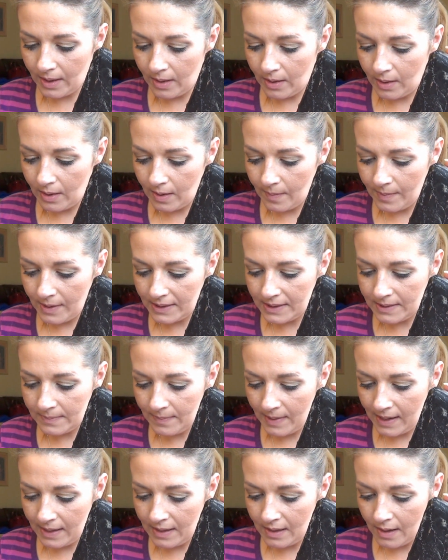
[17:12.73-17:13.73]
Um, it's
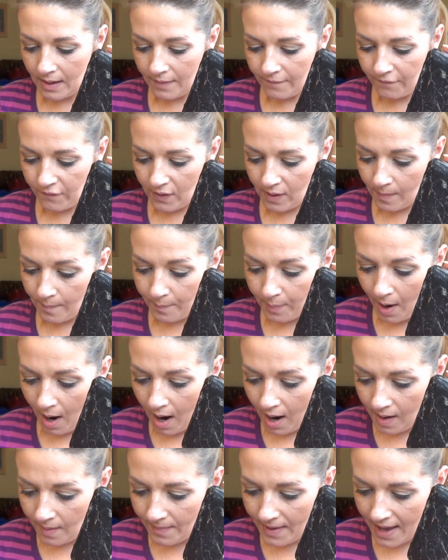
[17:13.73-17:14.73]
made from
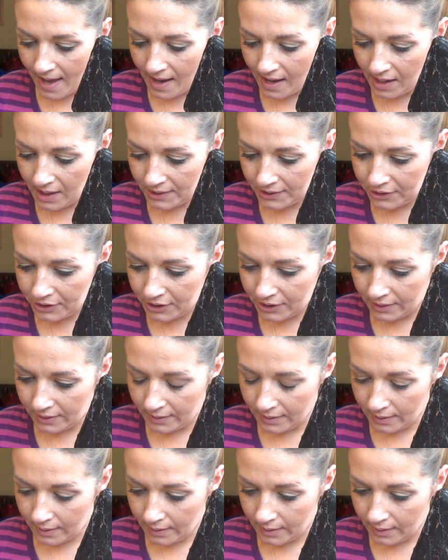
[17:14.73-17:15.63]
palm ash.